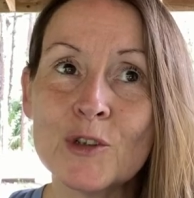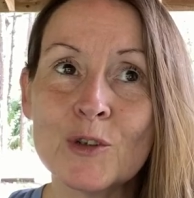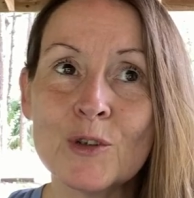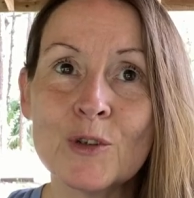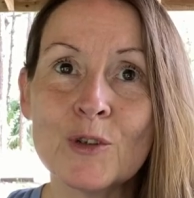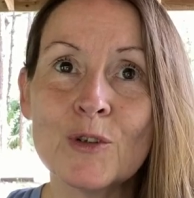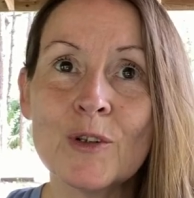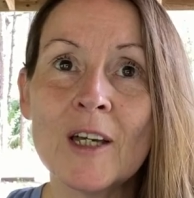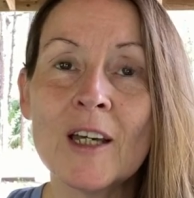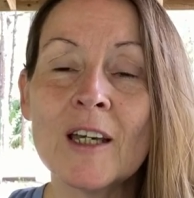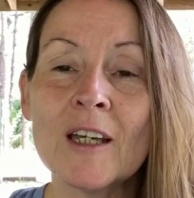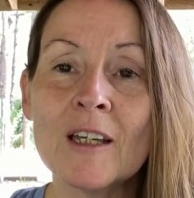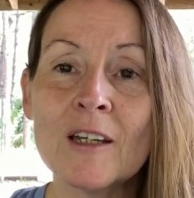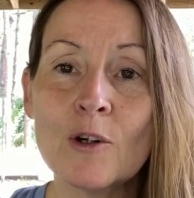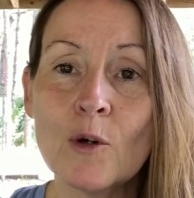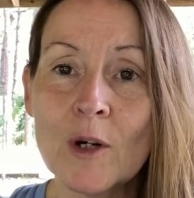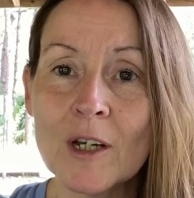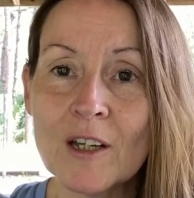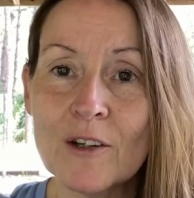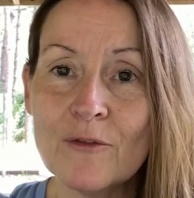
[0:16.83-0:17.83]
do
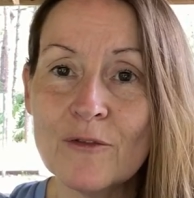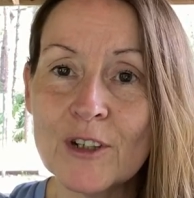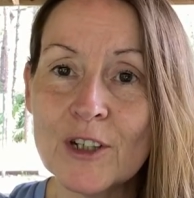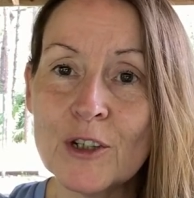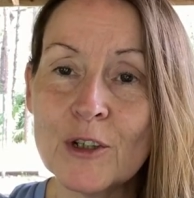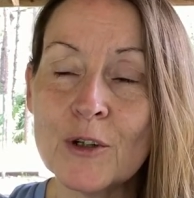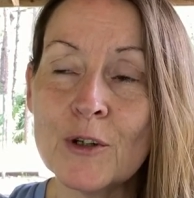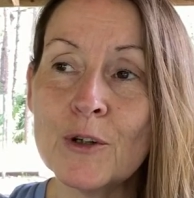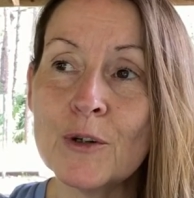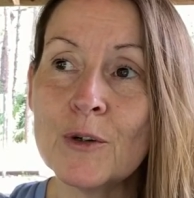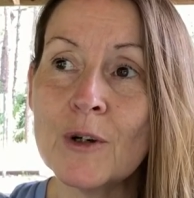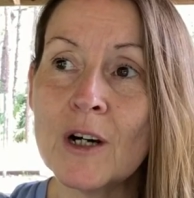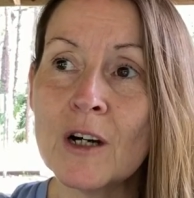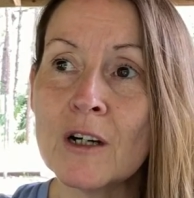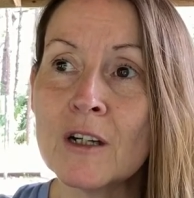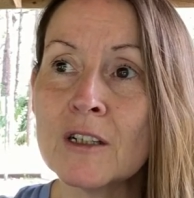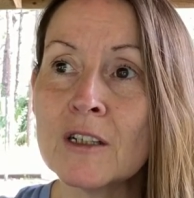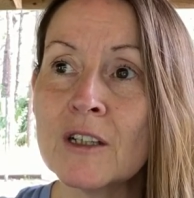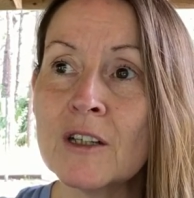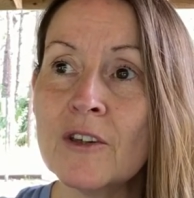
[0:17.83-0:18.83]
a quick video
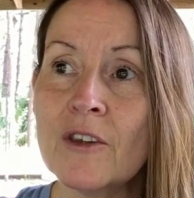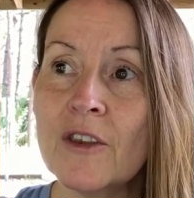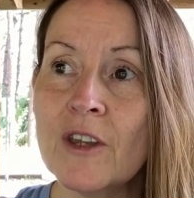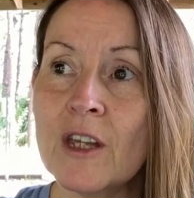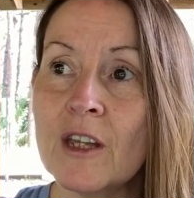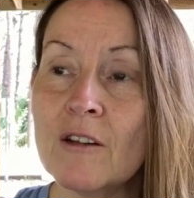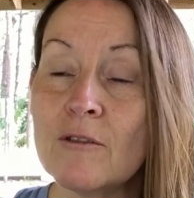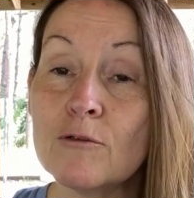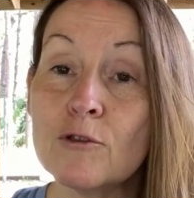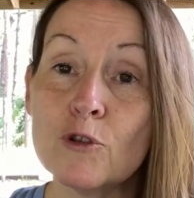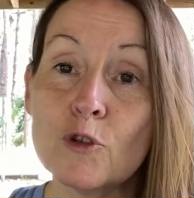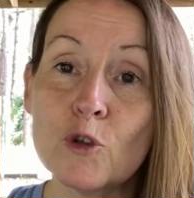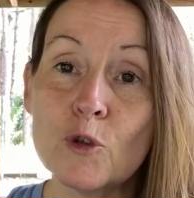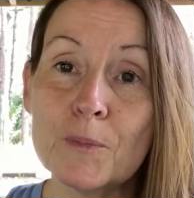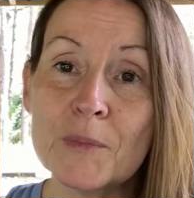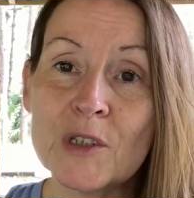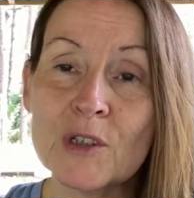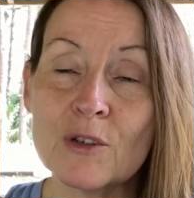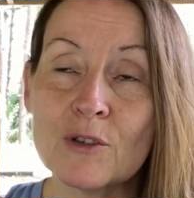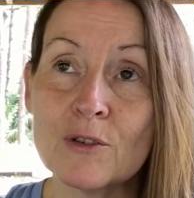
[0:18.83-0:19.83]
on the
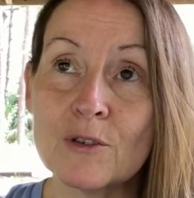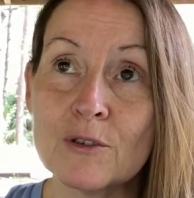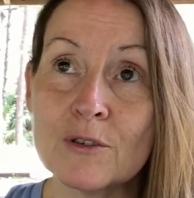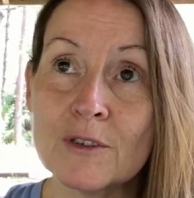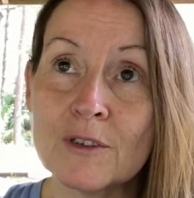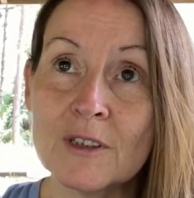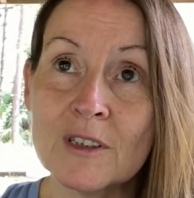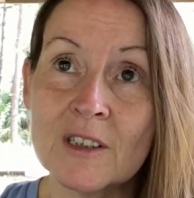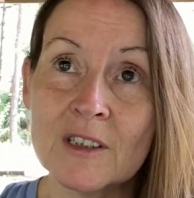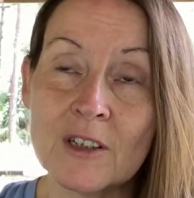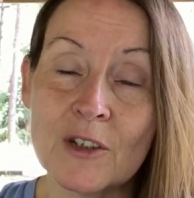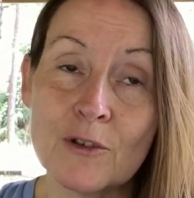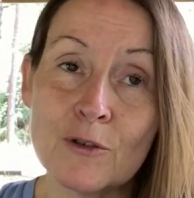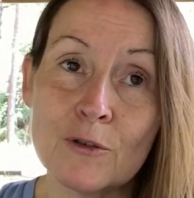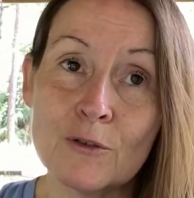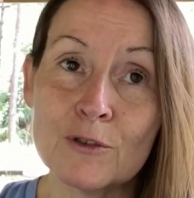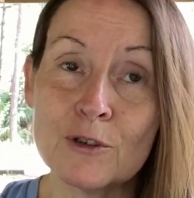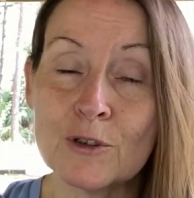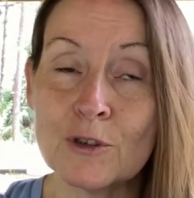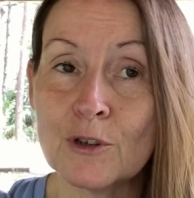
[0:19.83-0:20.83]
loops or the
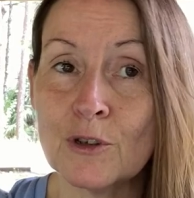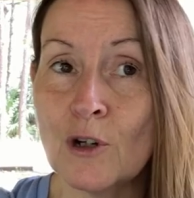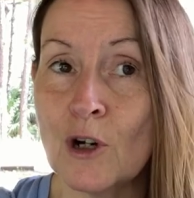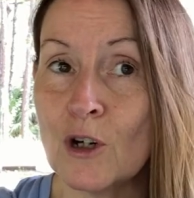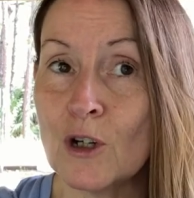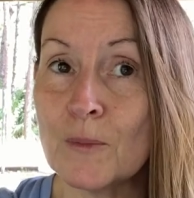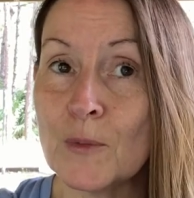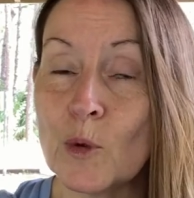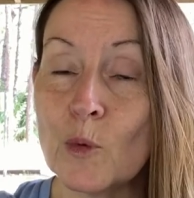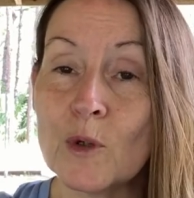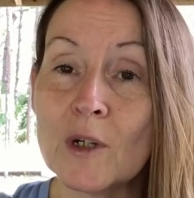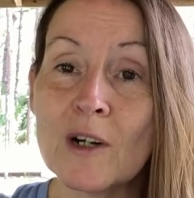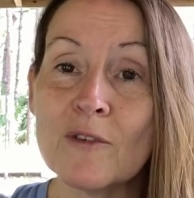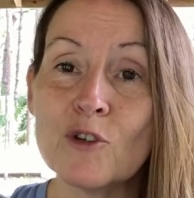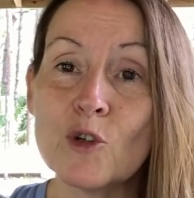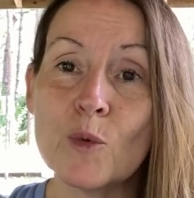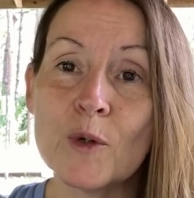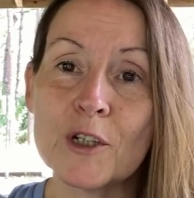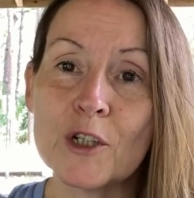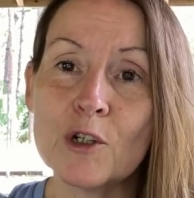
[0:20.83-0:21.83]
cycles or the karma,
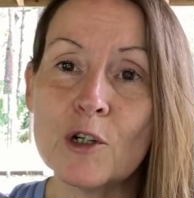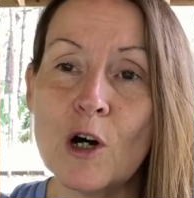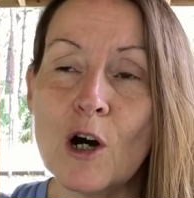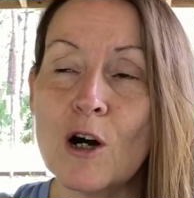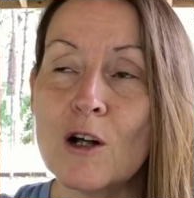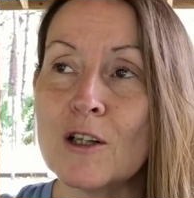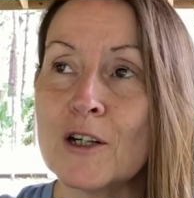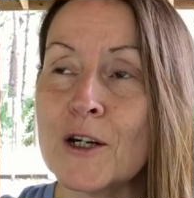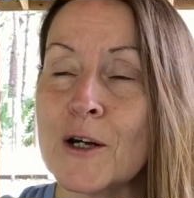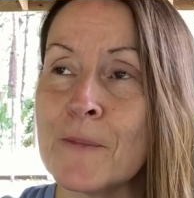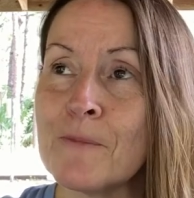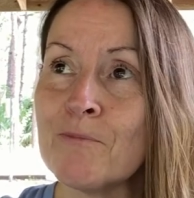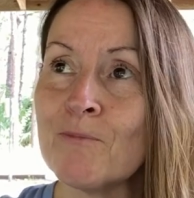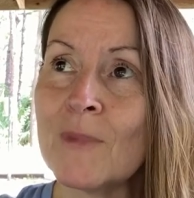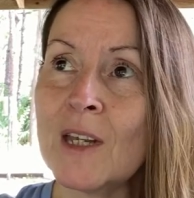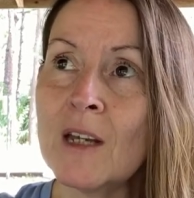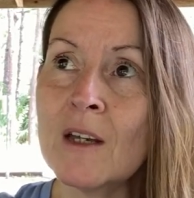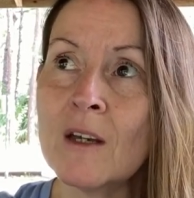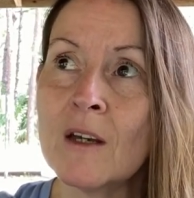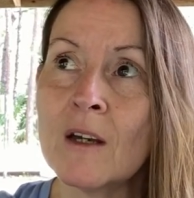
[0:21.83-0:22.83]
whatever you want to call it.
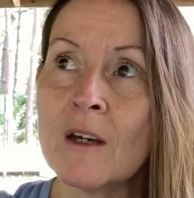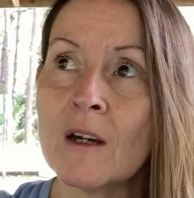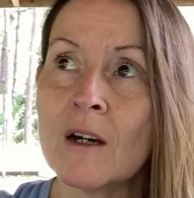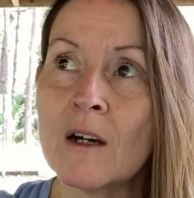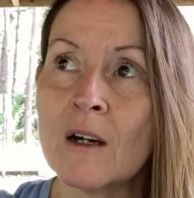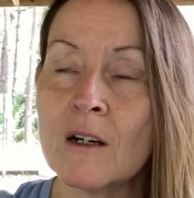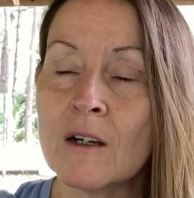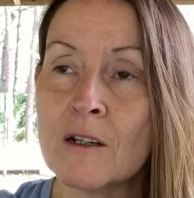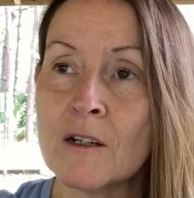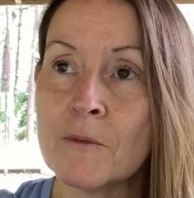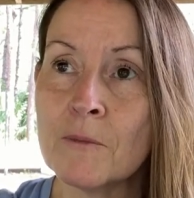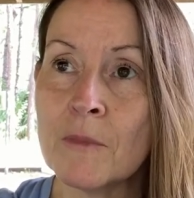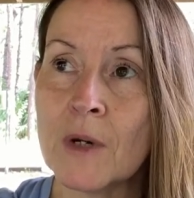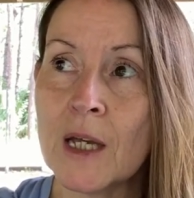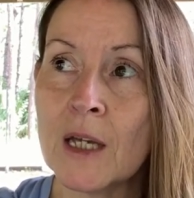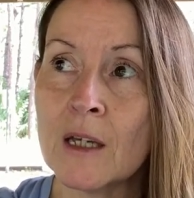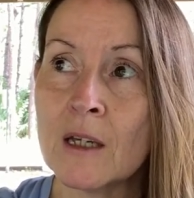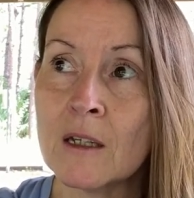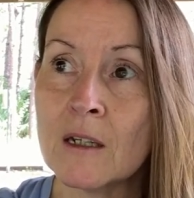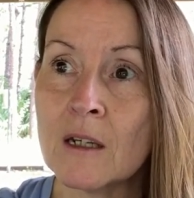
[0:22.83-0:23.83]
Um,
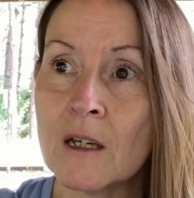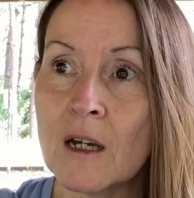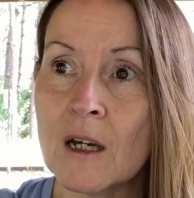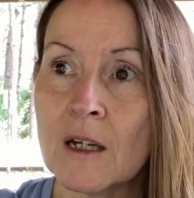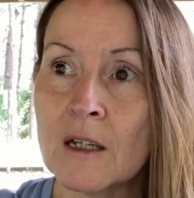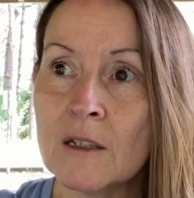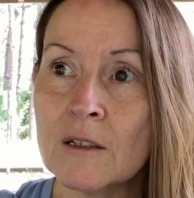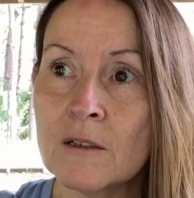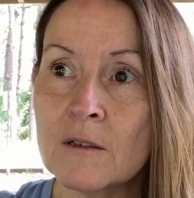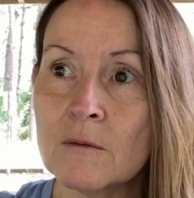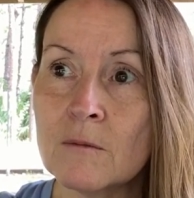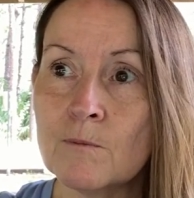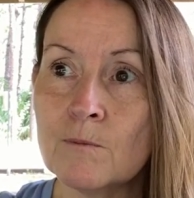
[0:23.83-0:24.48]
and I